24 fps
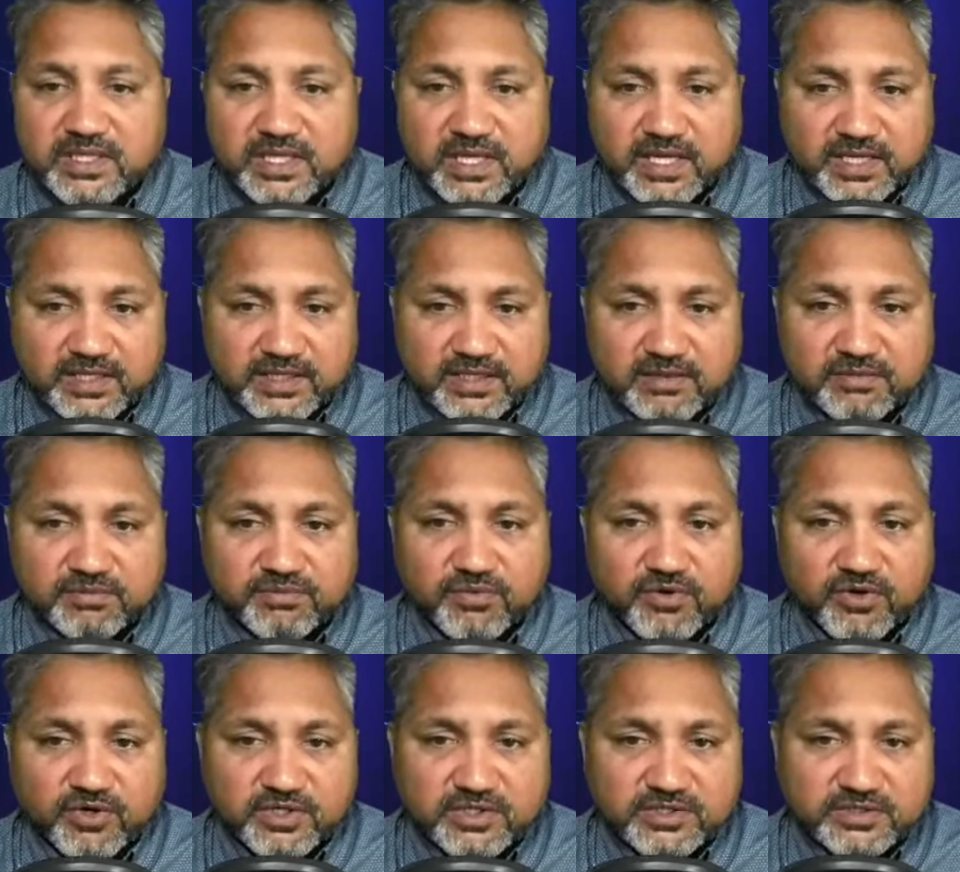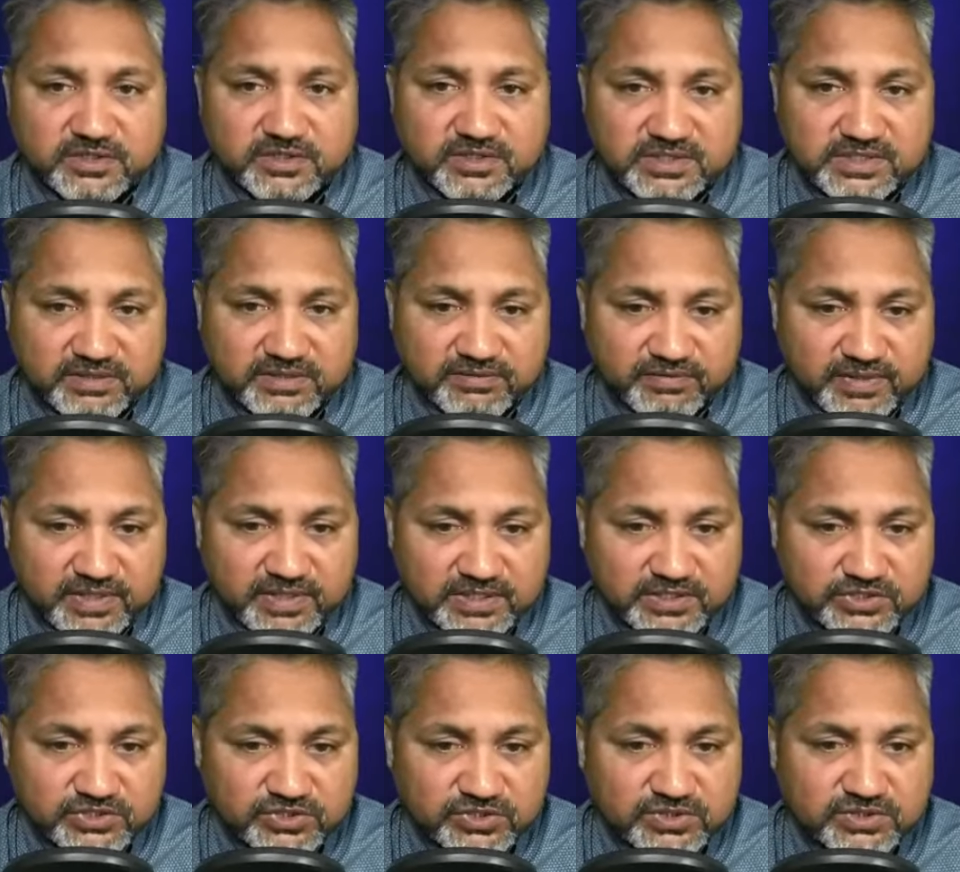and the importance of the seven
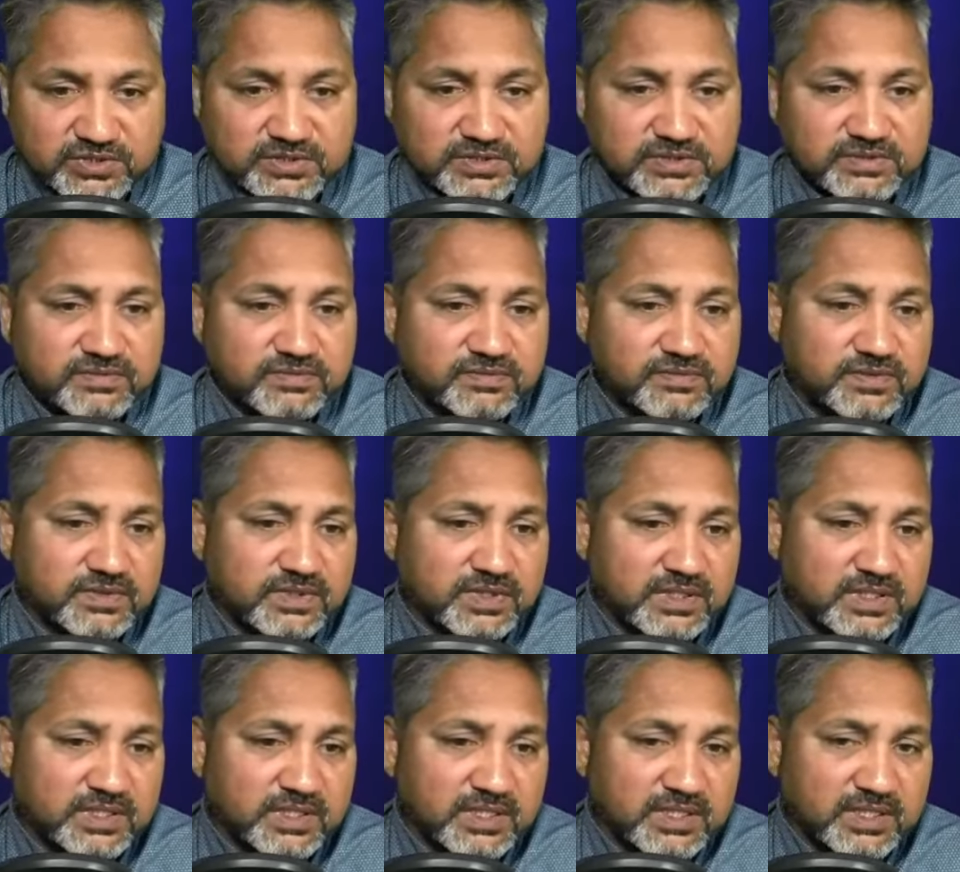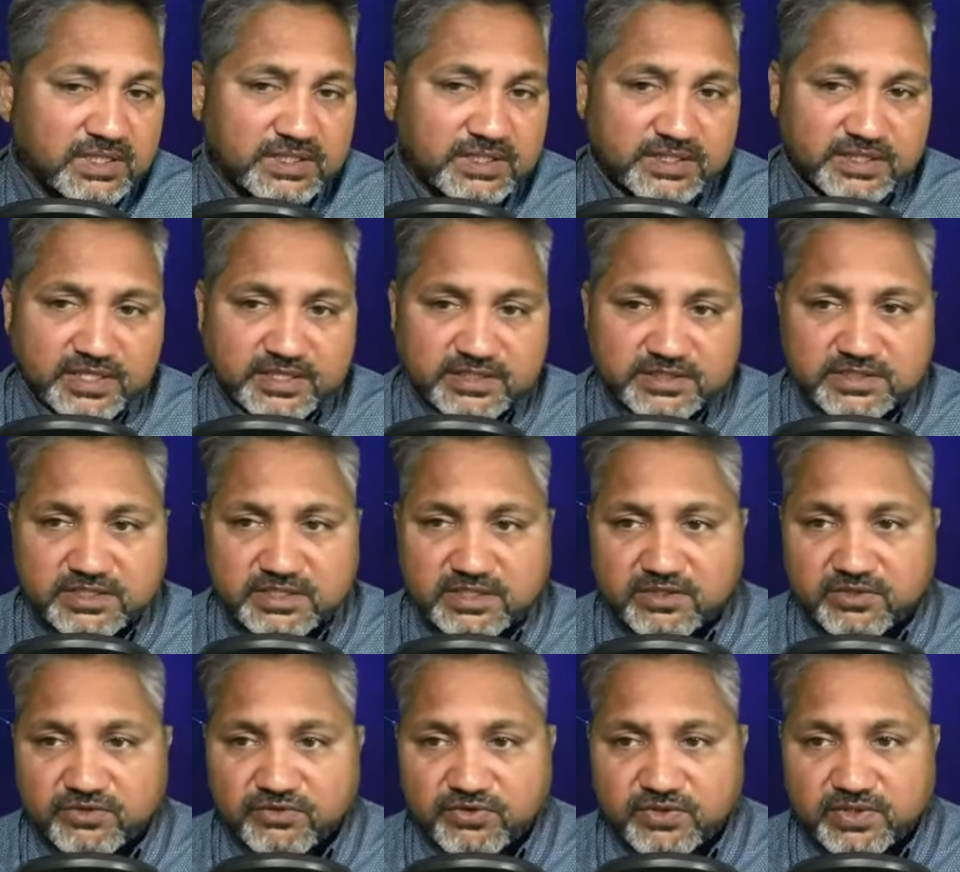angels. Yes, the
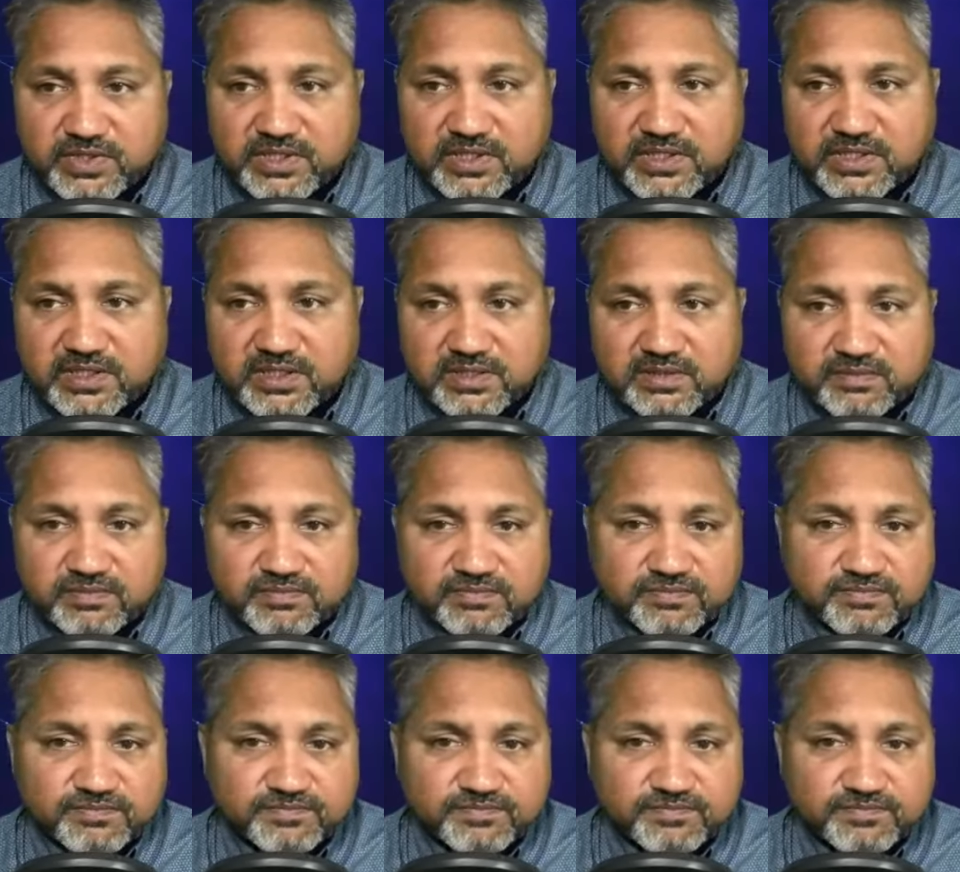new year,